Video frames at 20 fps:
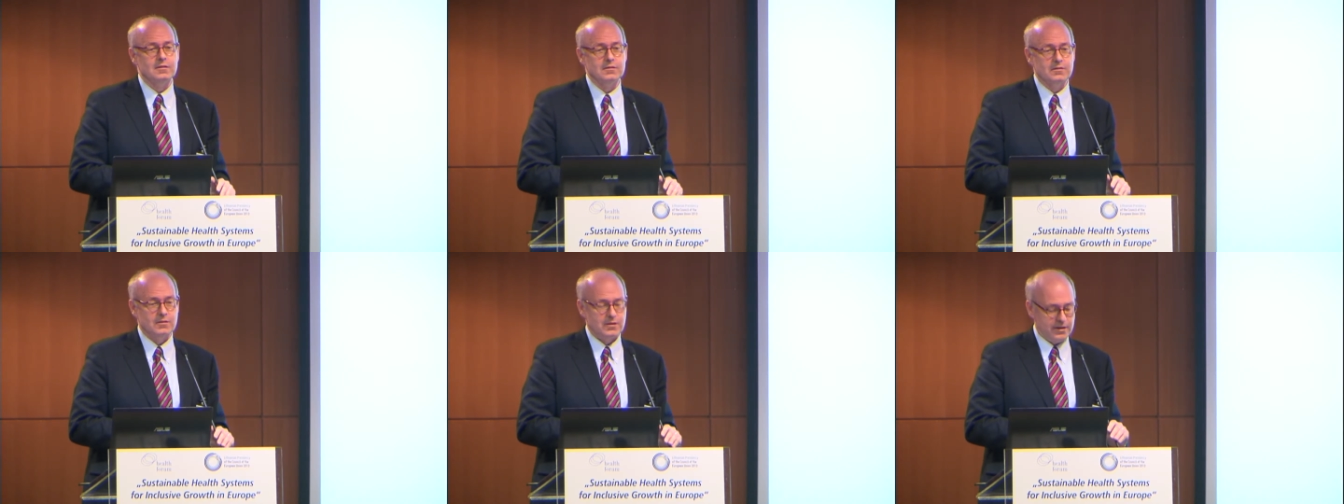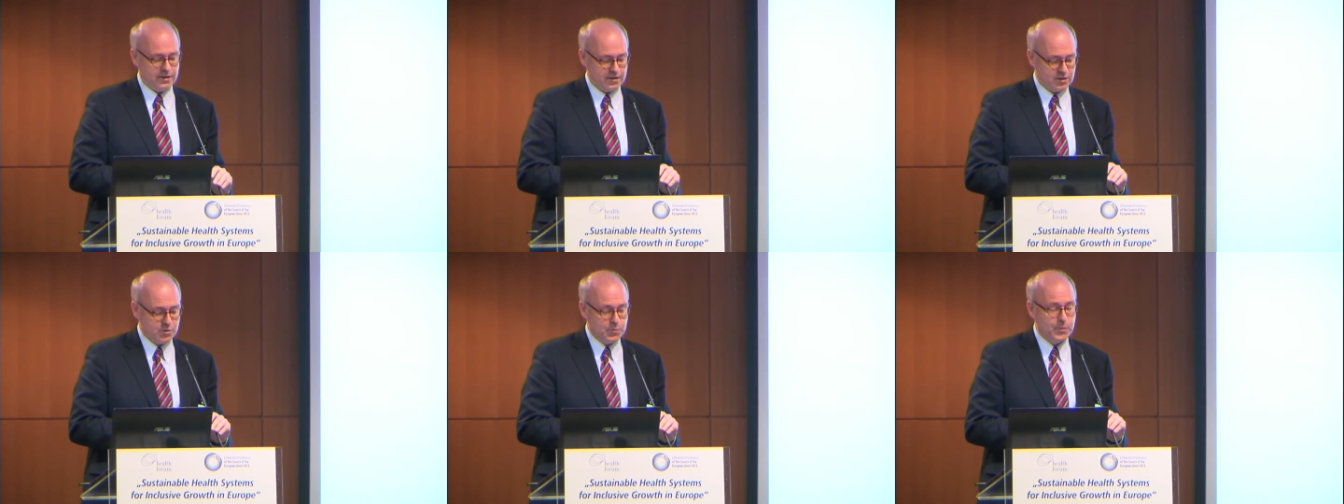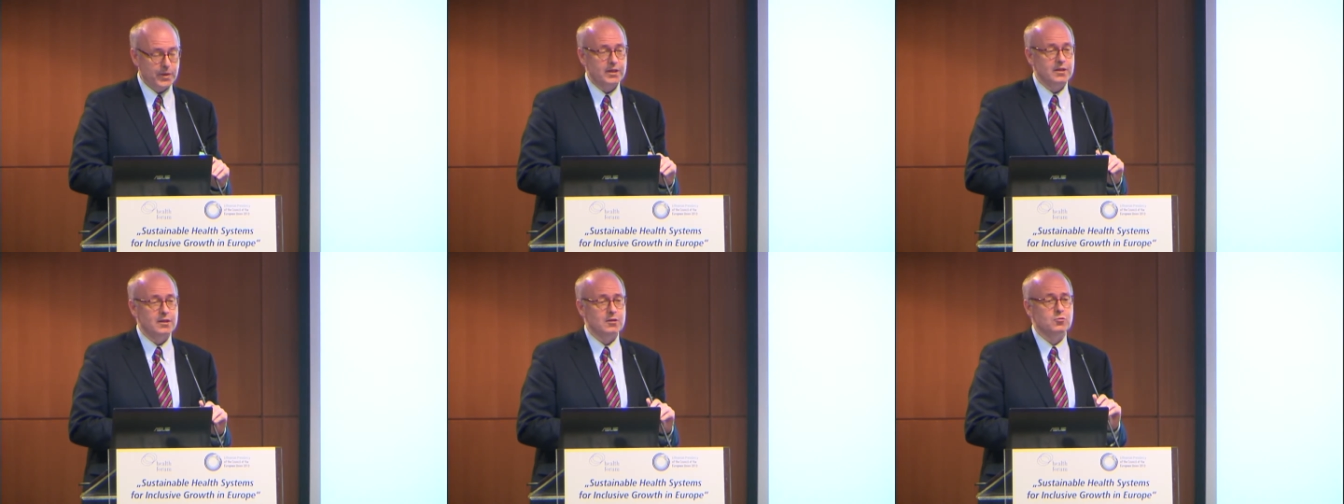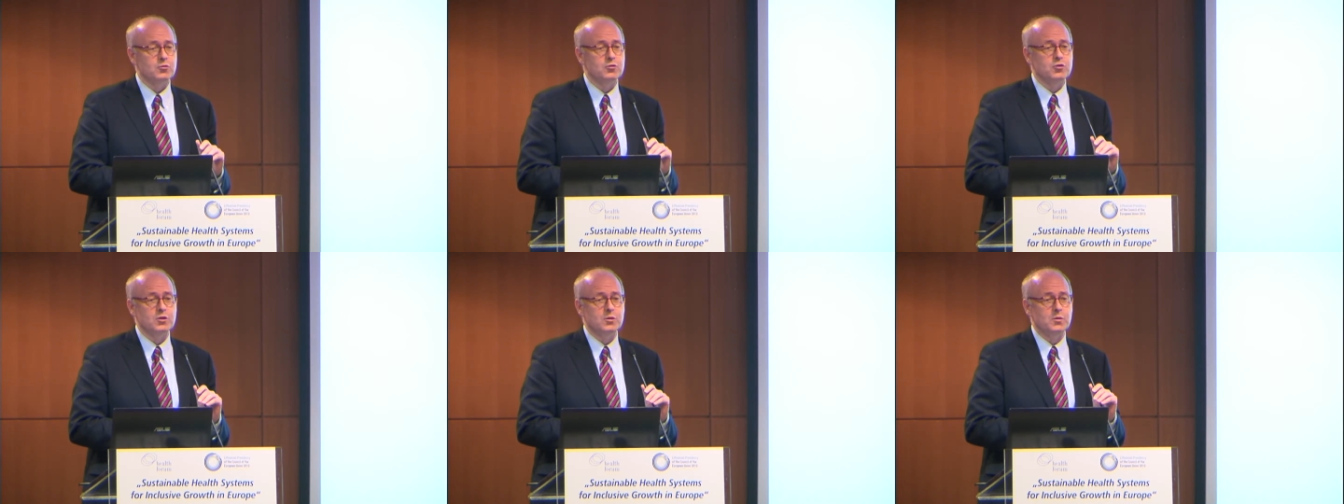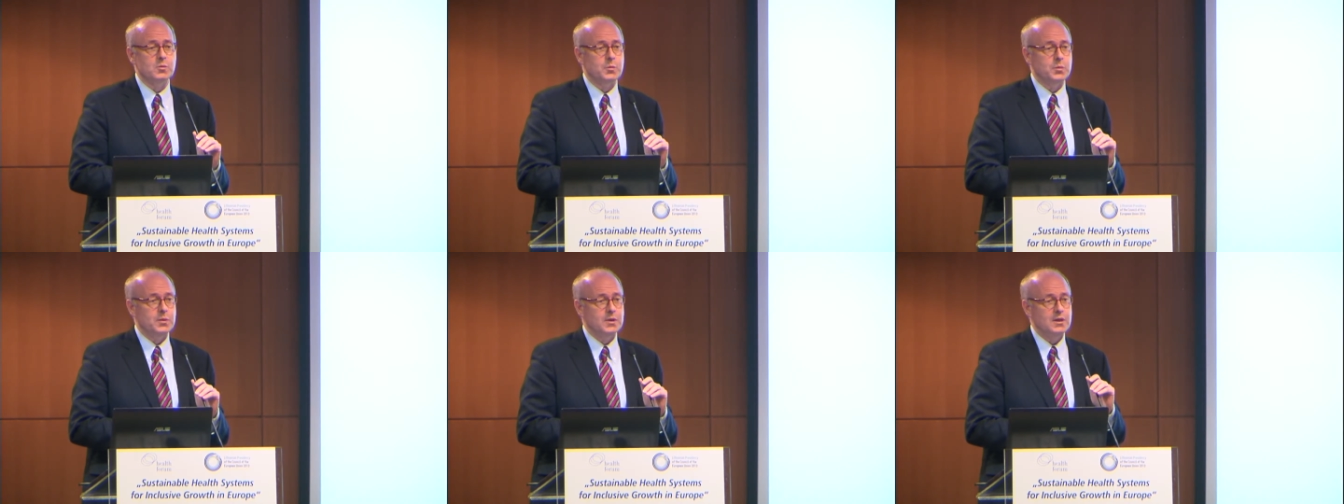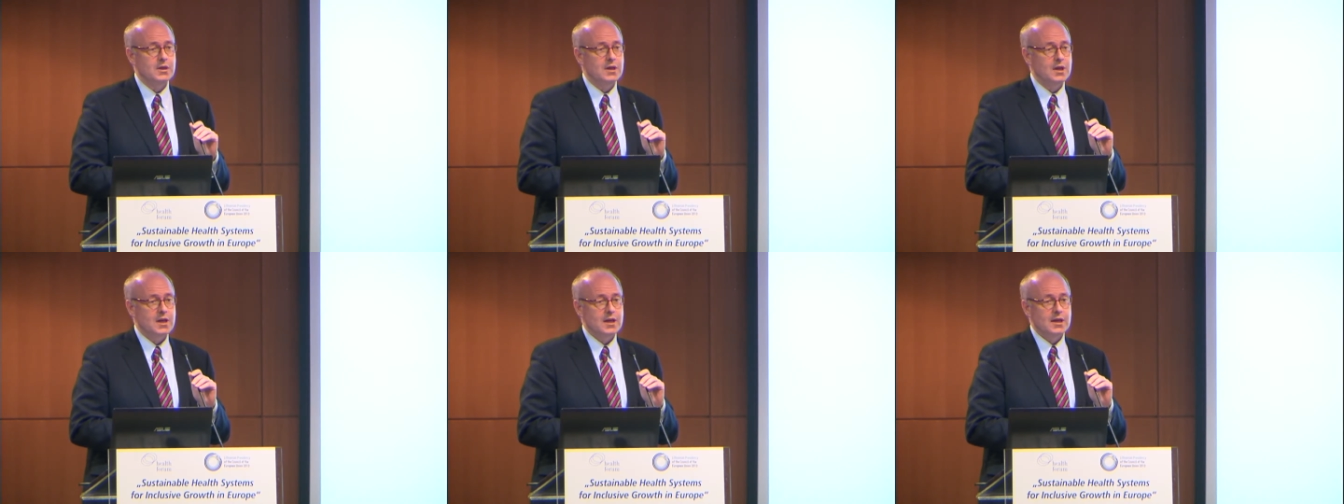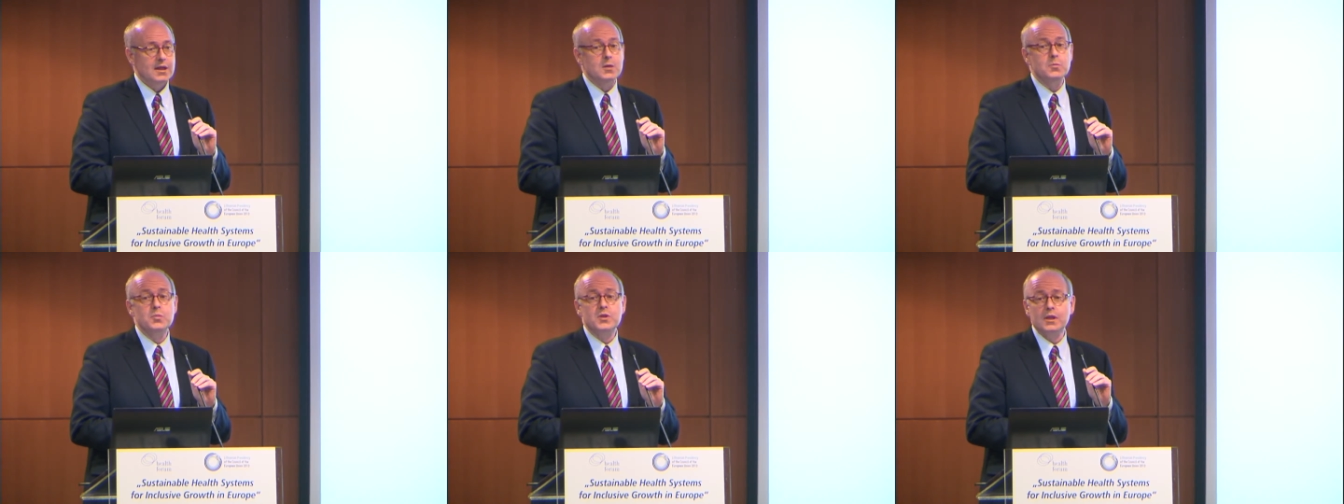care spending to GDP
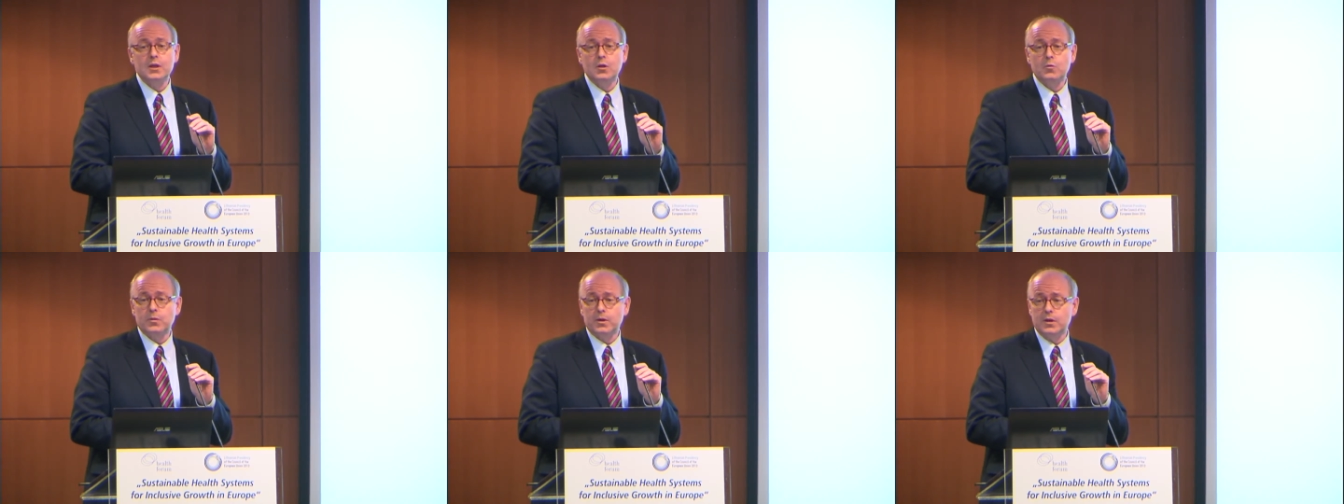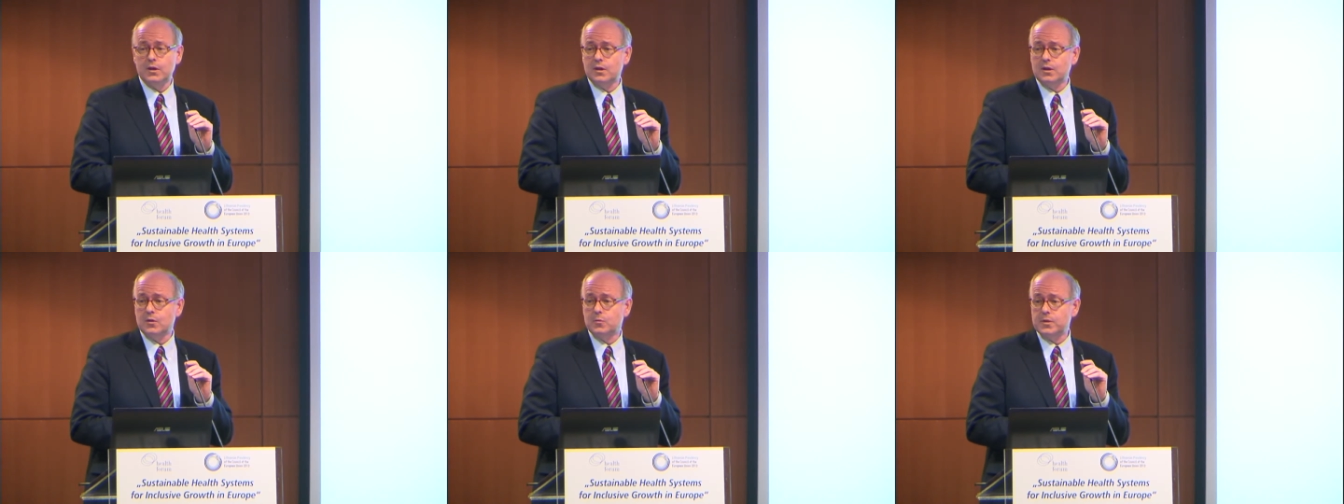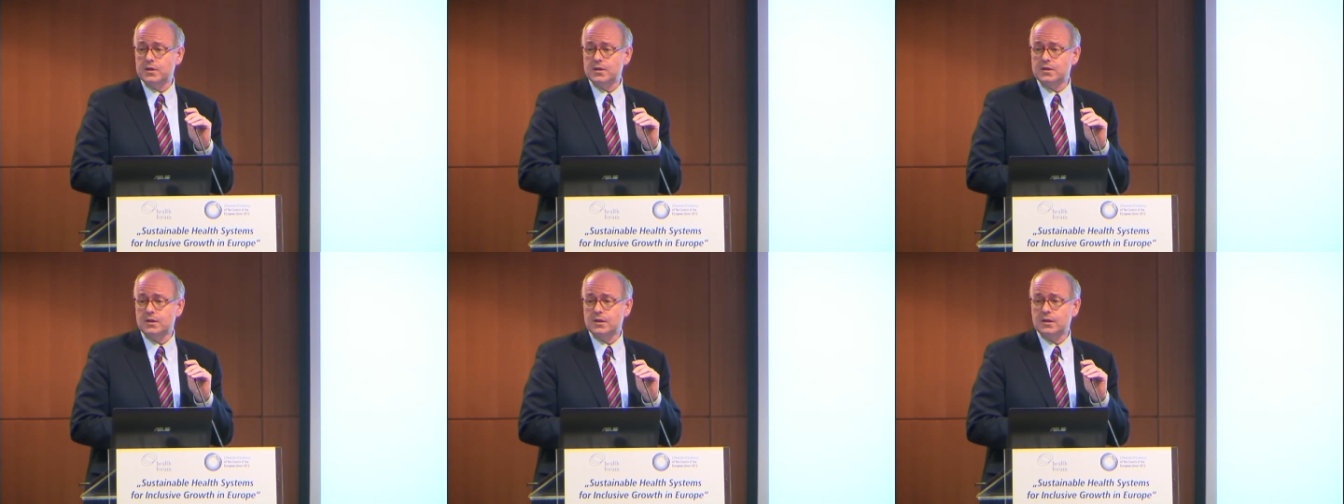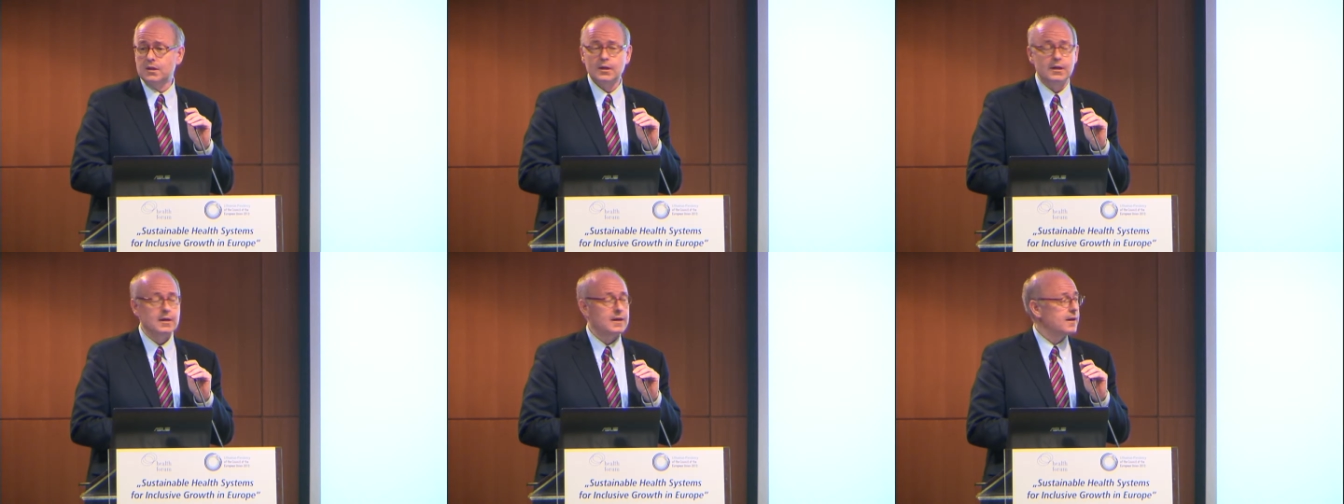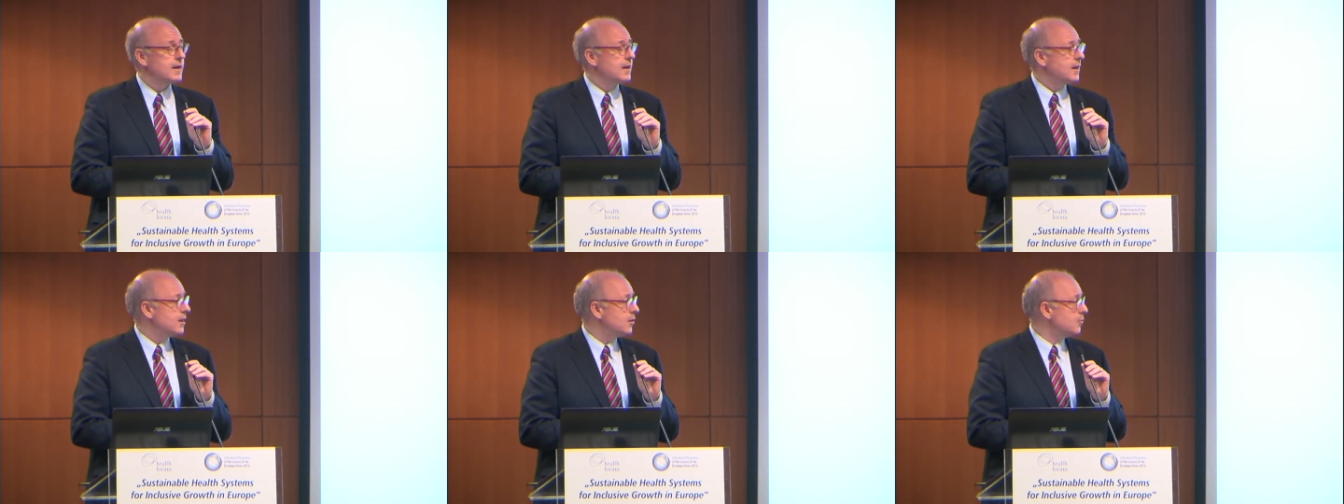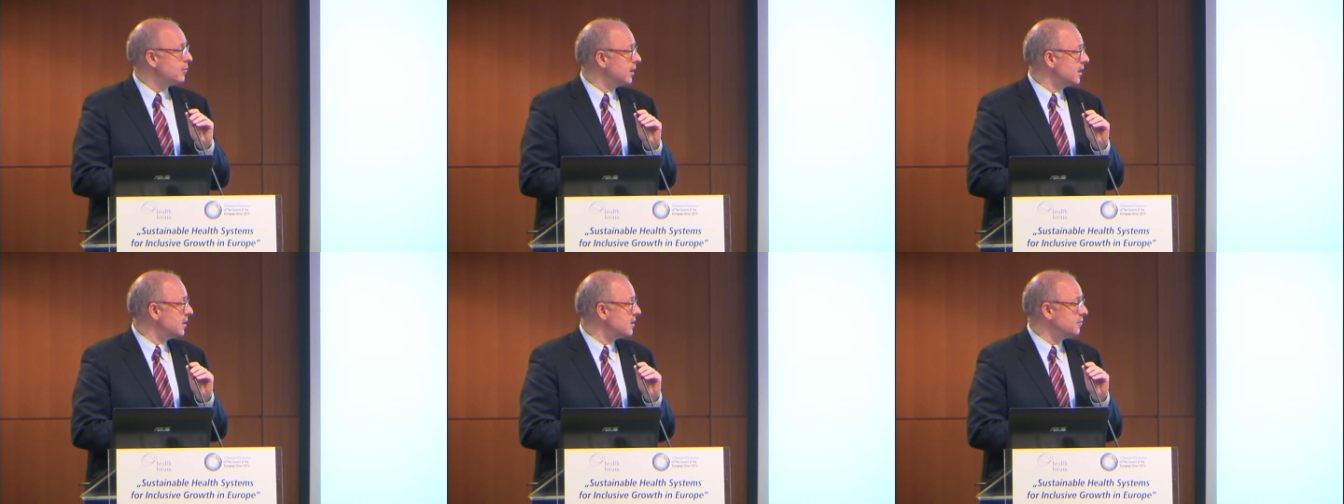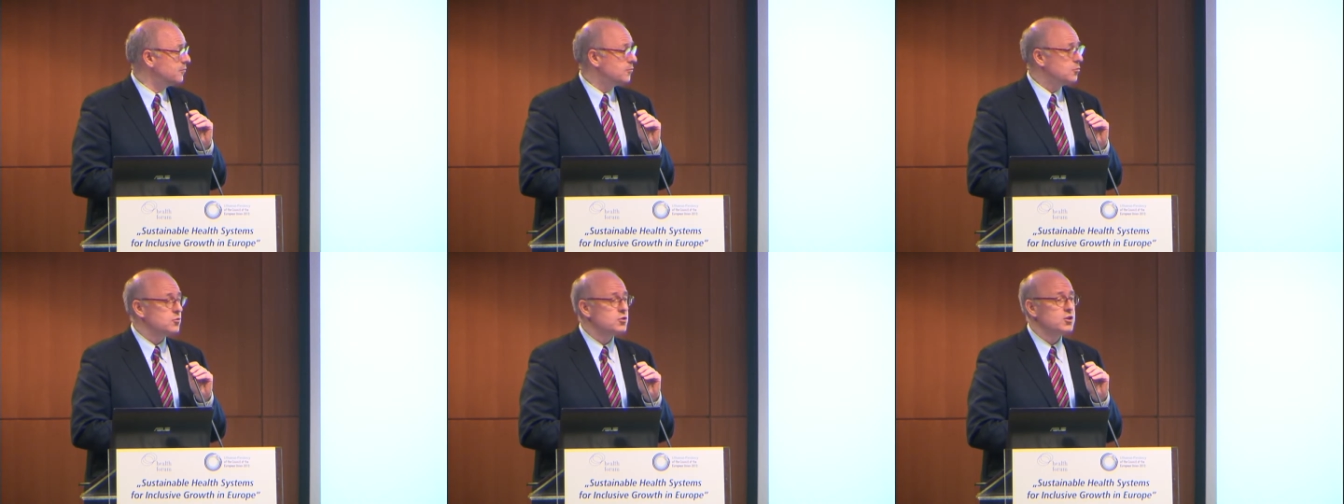keeps increasing
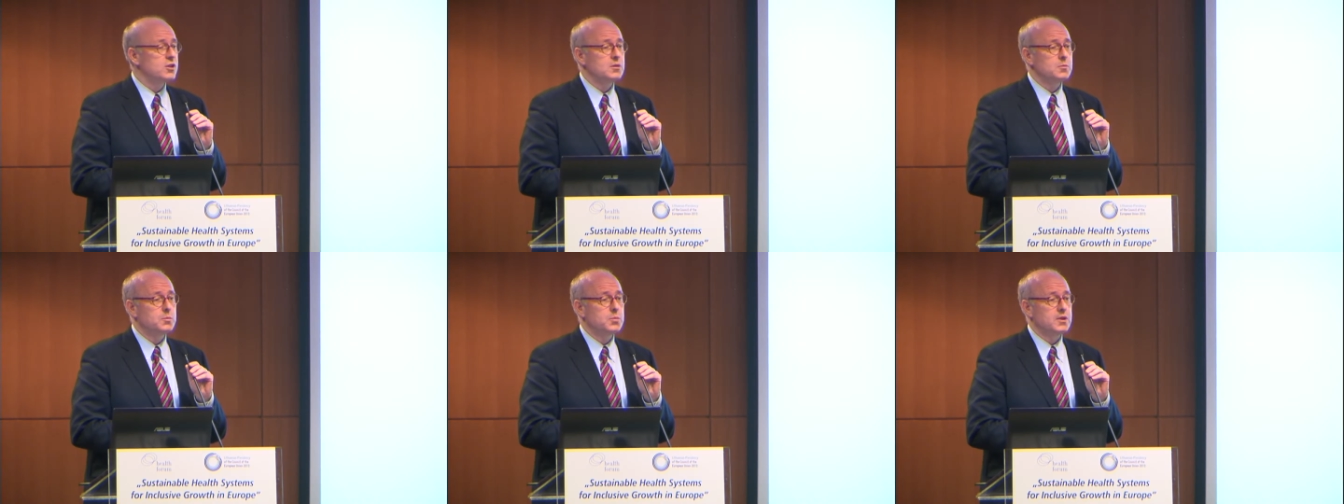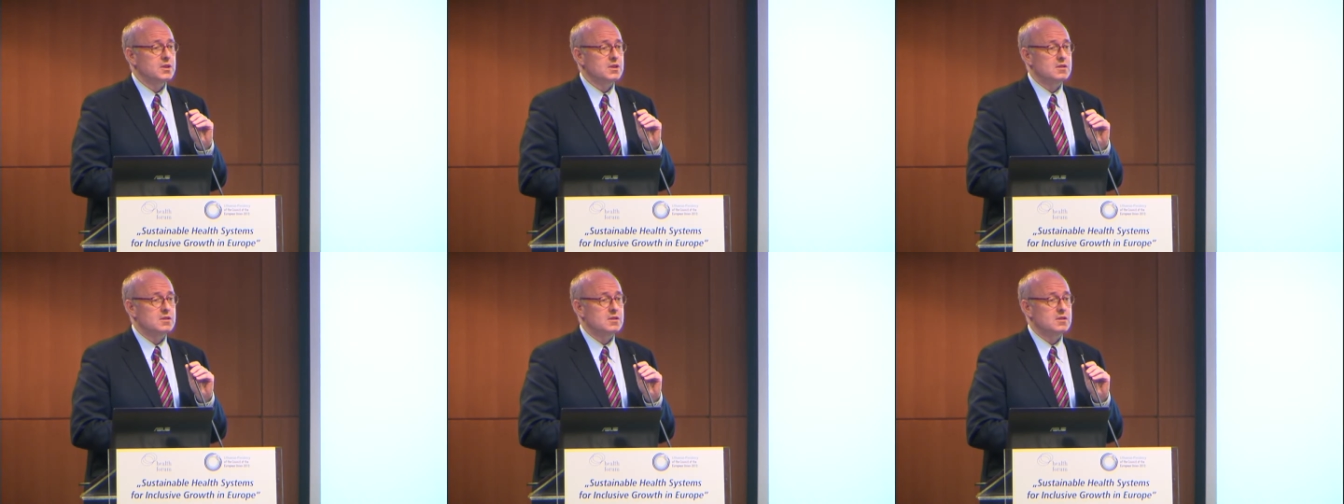relative to GDP?